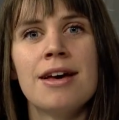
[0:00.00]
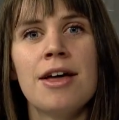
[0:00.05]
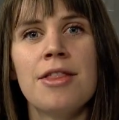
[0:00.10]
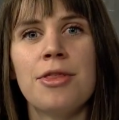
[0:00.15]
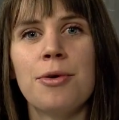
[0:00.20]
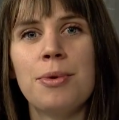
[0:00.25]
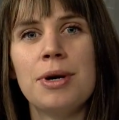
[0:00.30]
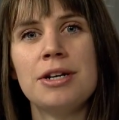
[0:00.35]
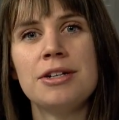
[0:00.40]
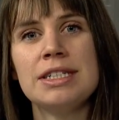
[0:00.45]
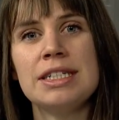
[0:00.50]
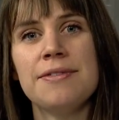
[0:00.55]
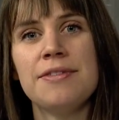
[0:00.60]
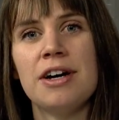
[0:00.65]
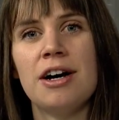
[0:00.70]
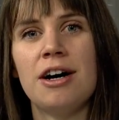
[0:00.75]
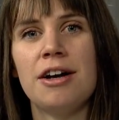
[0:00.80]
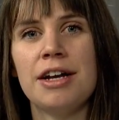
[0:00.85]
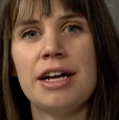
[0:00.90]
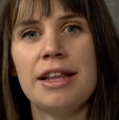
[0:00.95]
The winners of
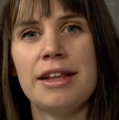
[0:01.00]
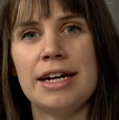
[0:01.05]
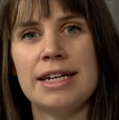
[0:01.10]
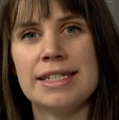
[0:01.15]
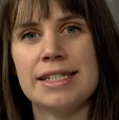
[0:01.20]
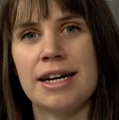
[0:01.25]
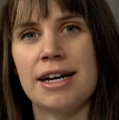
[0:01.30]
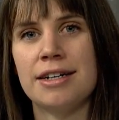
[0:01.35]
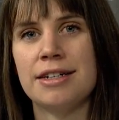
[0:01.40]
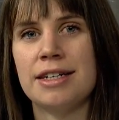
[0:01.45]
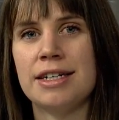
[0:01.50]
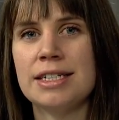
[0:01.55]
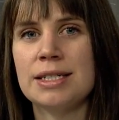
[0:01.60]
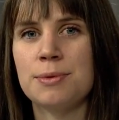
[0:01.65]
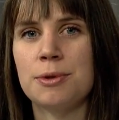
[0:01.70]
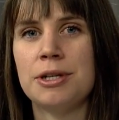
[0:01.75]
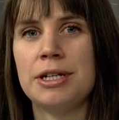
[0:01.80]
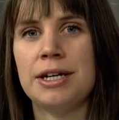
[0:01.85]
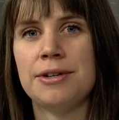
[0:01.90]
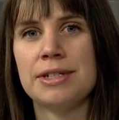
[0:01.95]
the Holiday Lights
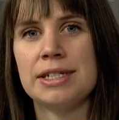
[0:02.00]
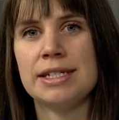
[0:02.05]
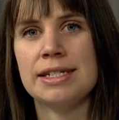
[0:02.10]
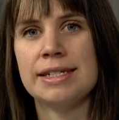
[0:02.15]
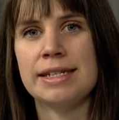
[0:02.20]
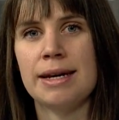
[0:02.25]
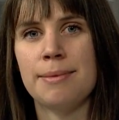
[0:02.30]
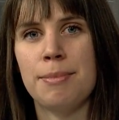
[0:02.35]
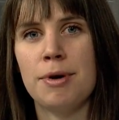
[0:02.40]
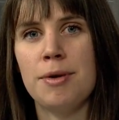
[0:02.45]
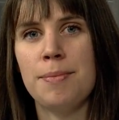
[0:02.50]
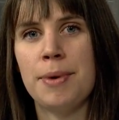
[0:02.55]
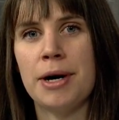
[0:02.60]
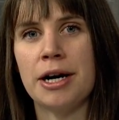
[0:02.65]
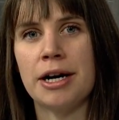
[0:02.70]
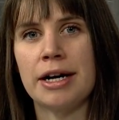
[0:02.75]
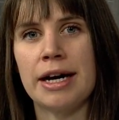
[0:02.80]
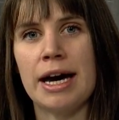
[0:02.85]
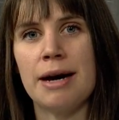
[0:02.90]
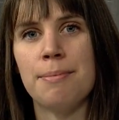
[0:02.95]
Contest were announced in St. Paul
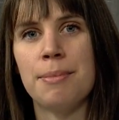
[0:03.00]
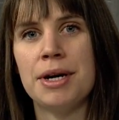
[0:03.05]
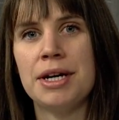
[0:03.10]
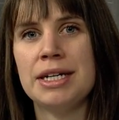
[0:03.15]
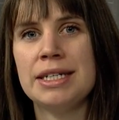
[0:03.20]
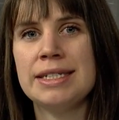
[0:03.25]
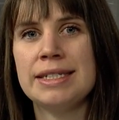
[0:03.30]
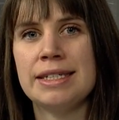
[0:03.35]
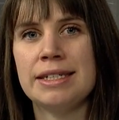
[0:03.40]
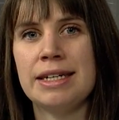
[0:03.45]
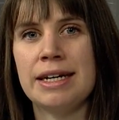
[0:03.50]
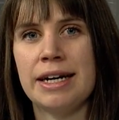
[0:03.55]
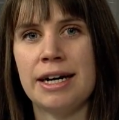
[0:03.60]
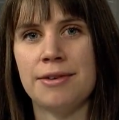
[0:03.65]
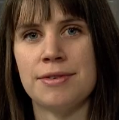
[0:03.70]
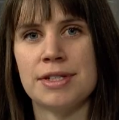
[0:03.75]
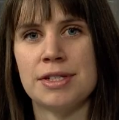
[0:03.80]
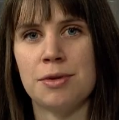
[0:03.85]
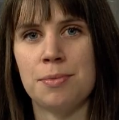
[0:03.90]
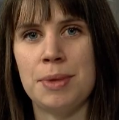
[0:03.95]
Park at Monday's City Council